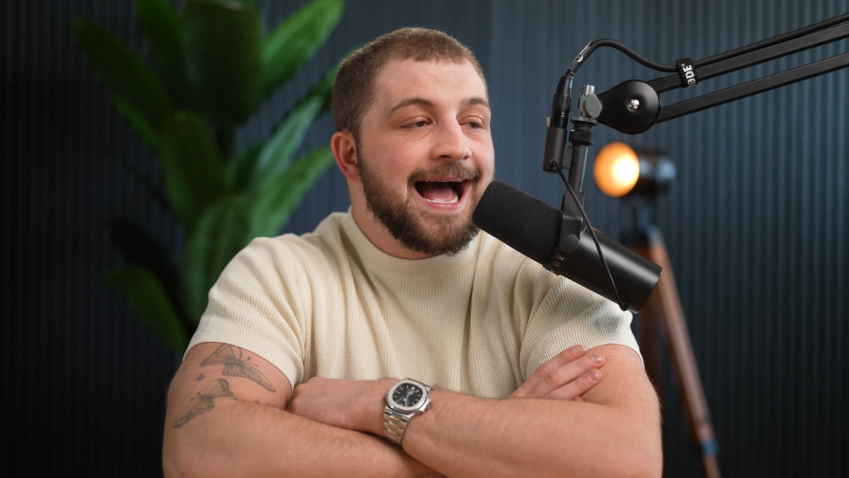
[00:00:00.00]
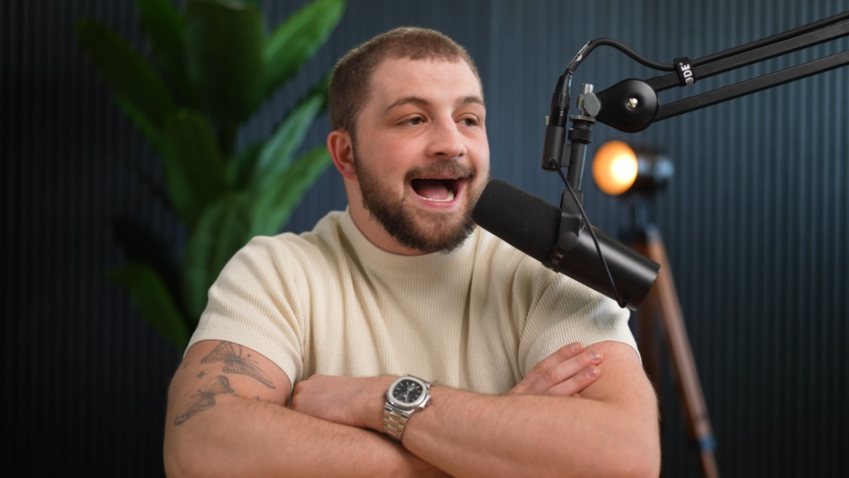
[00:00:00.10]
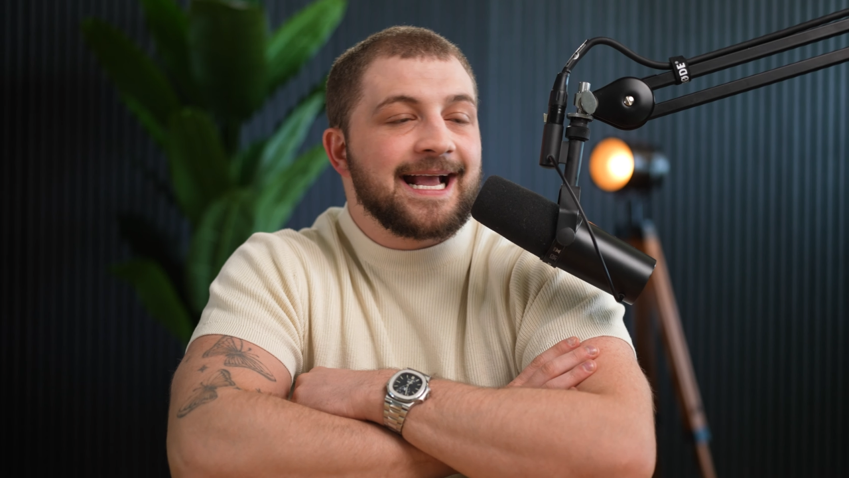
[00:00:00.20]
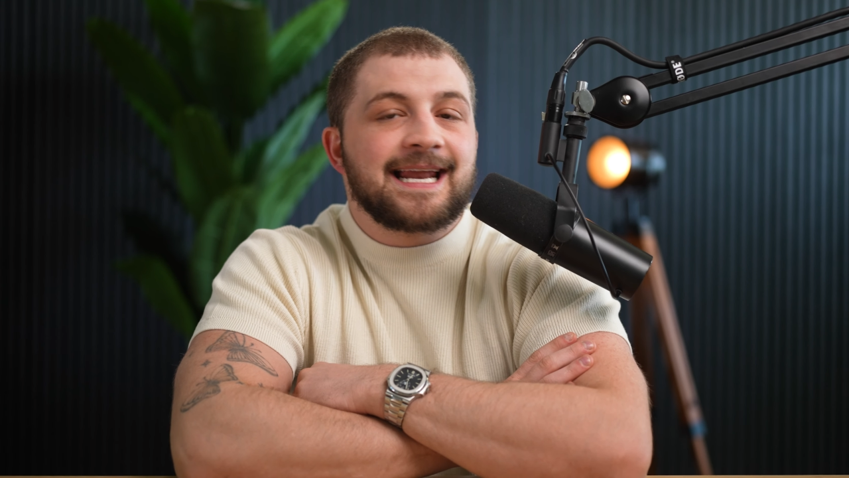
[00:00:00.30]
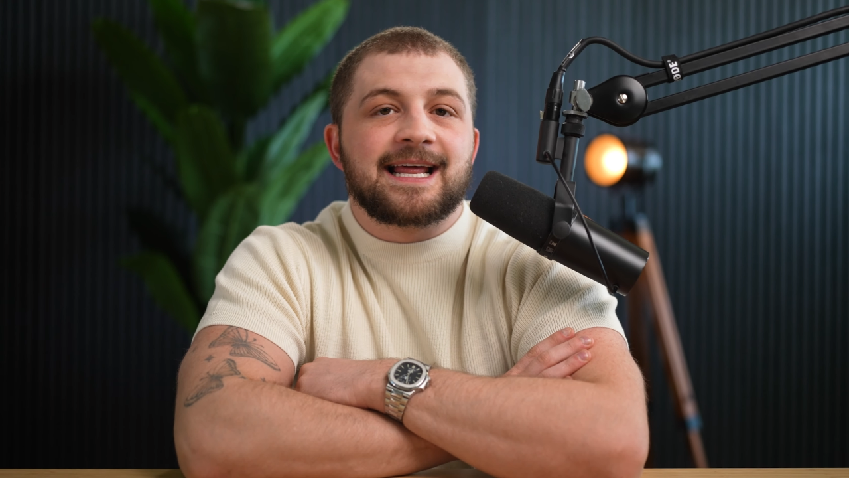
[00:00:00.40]

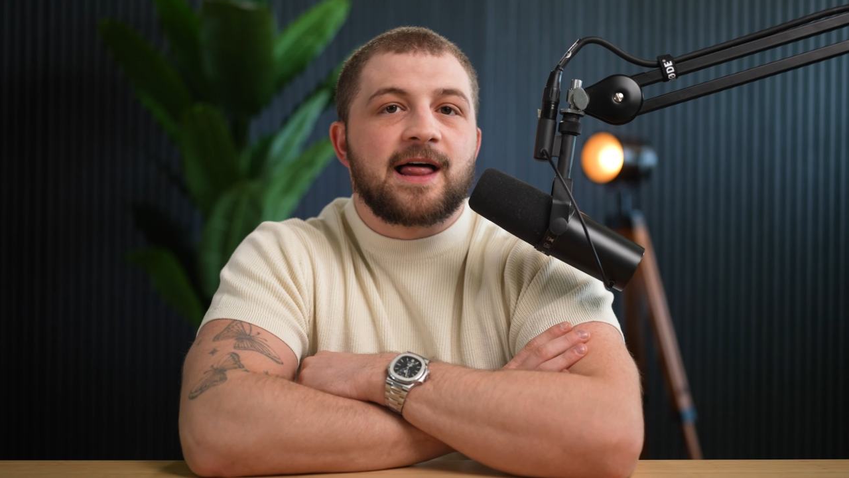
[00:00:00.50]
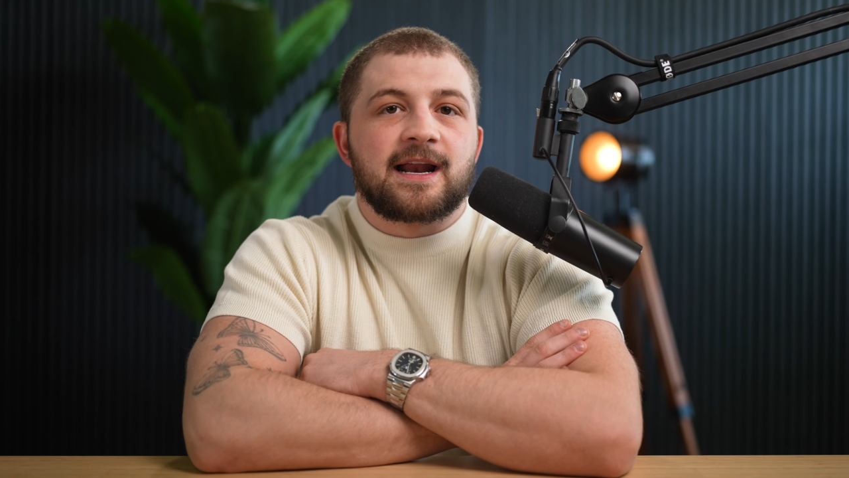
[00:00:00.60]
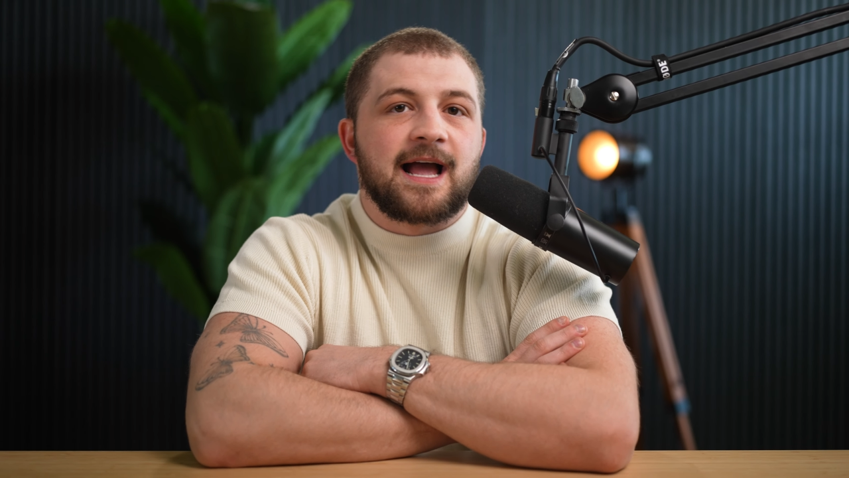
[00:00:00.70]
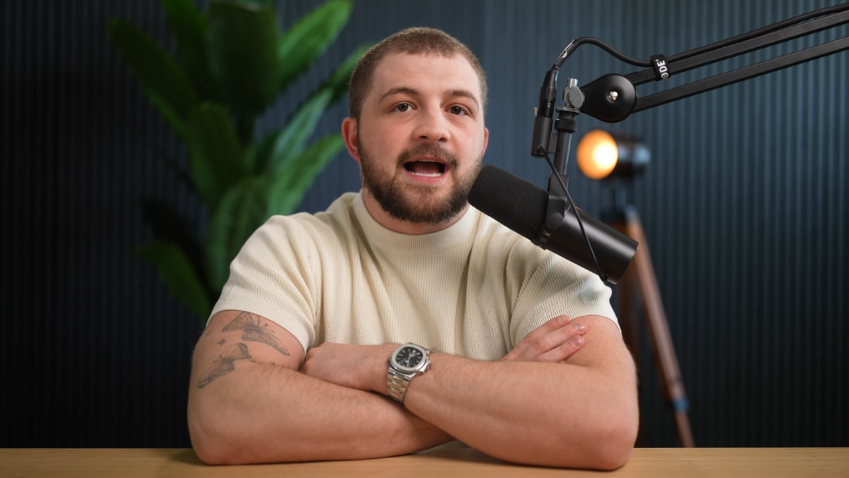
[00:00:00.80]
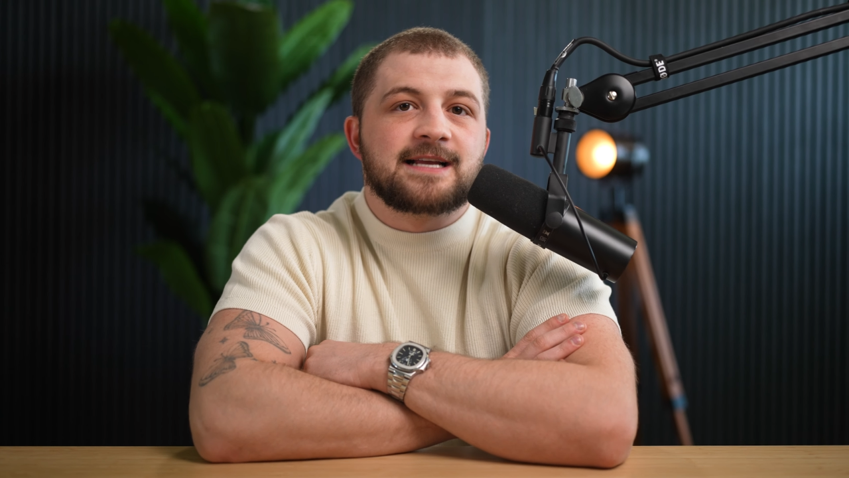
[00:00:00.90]
I get a lot
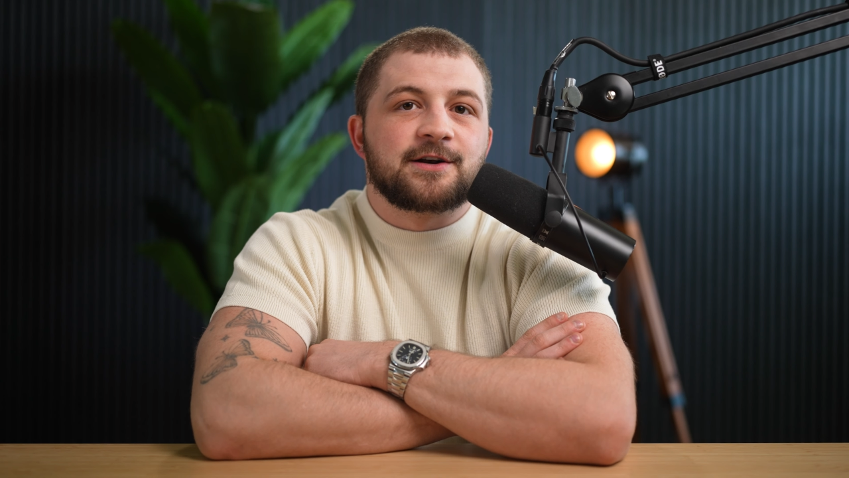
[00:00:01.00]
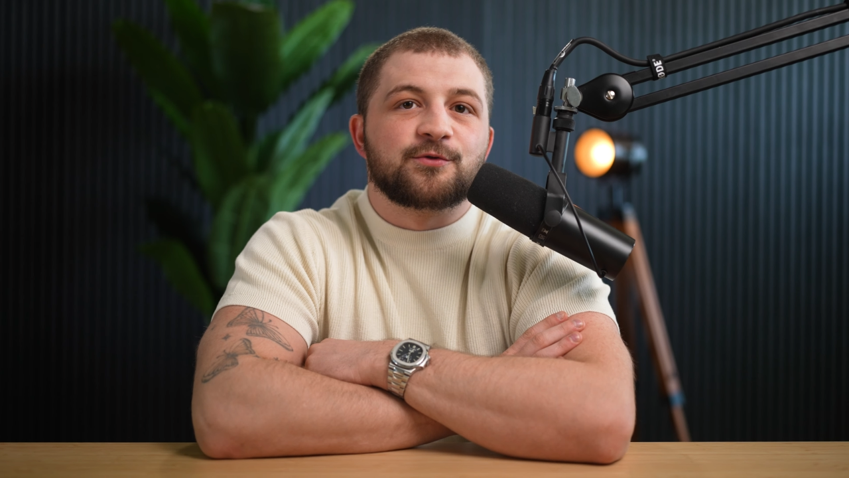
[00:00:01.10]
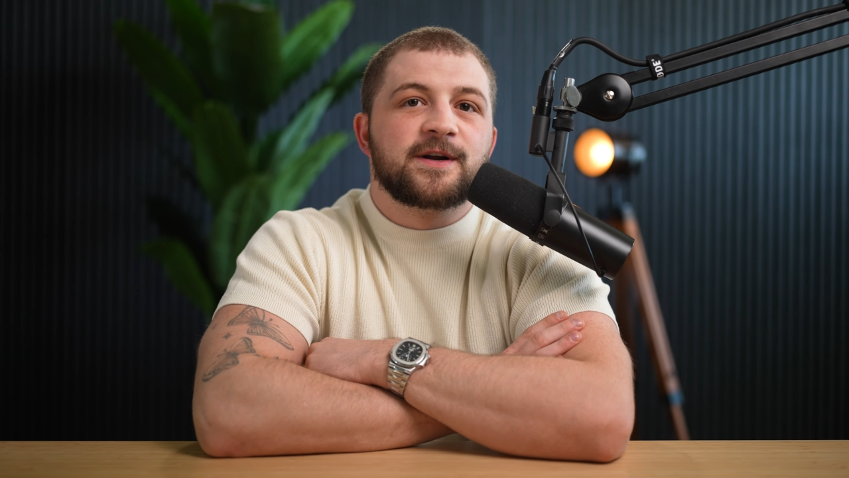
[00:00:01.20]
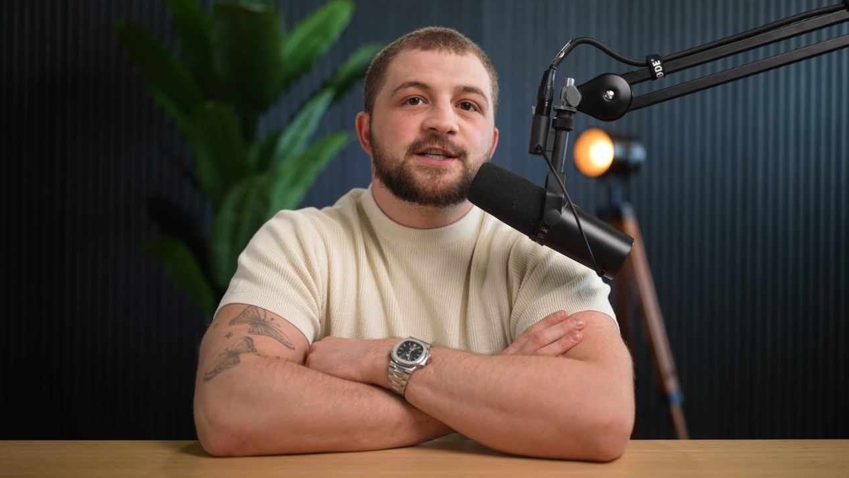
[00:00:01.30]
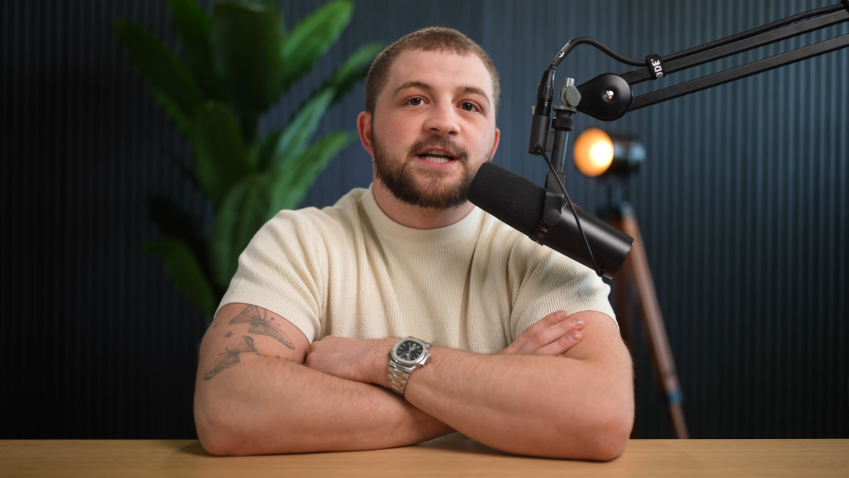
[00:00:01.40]
of guys that are
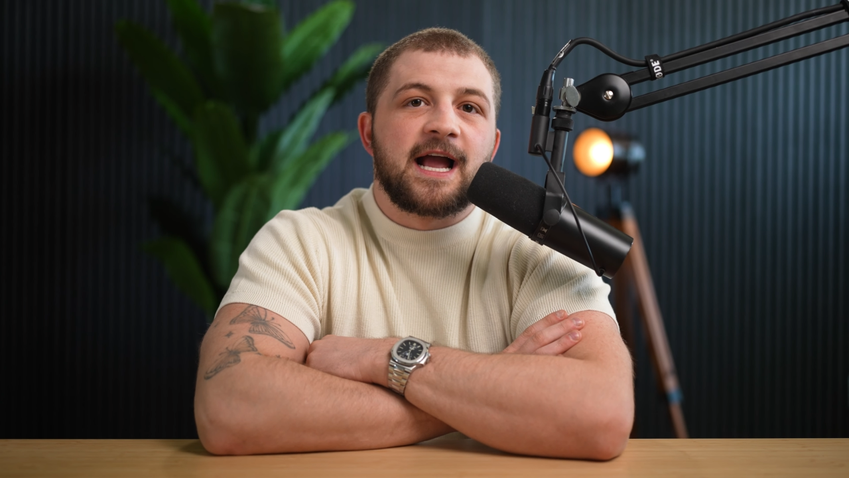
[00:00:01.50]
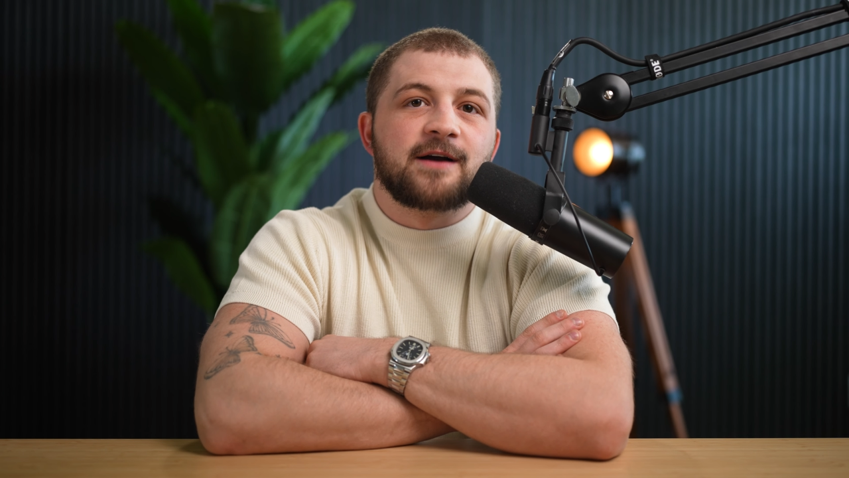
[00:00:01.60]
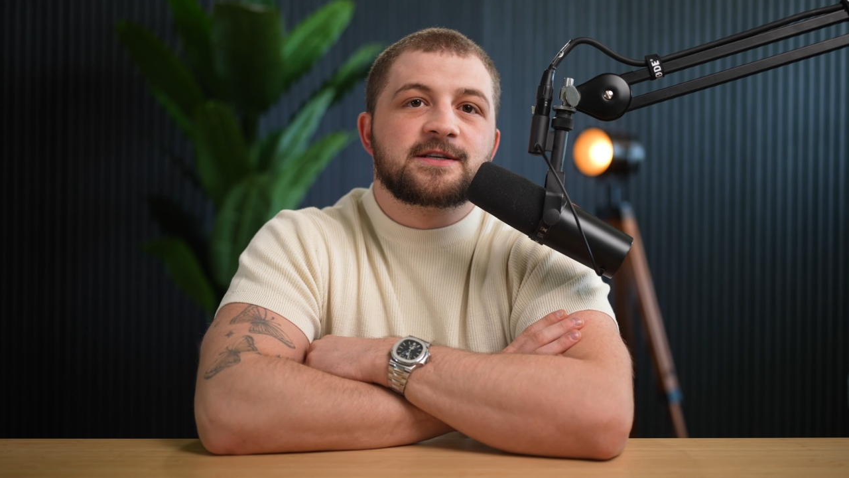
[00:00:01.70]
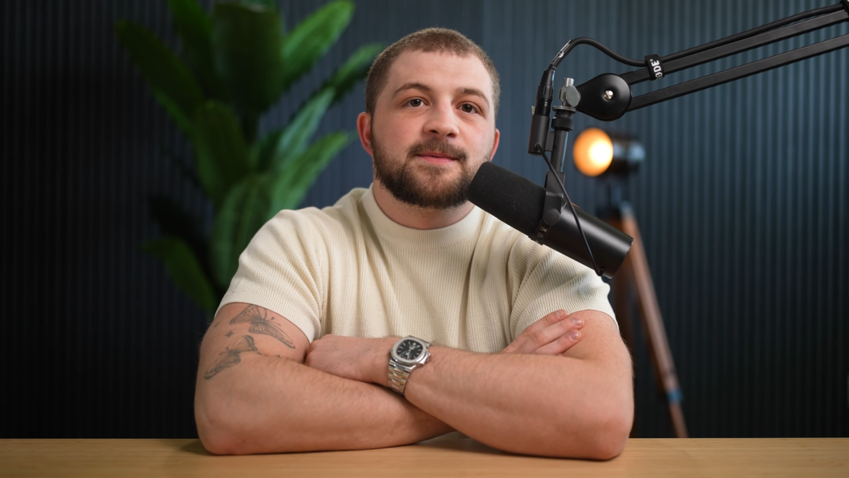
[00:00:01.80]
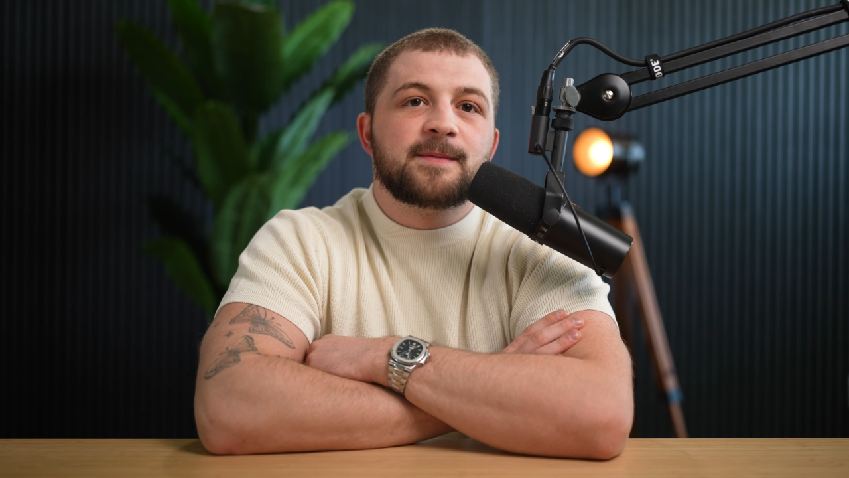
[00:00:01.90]
reaching
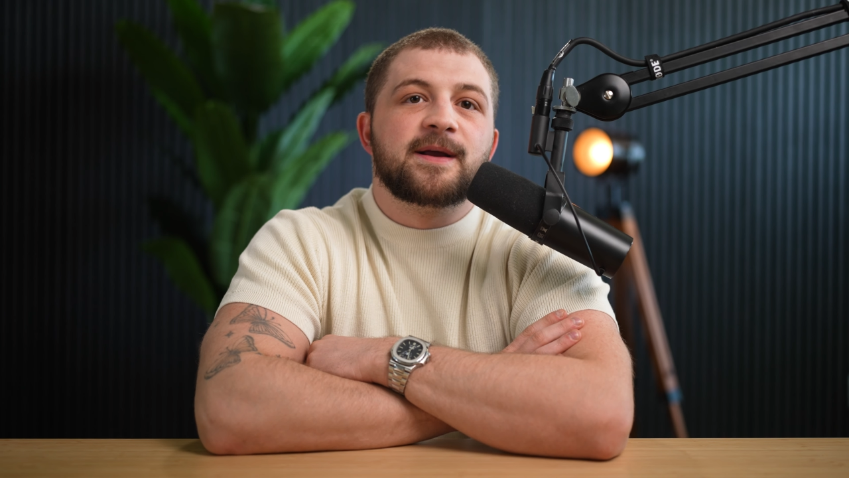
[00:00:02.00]
out to me,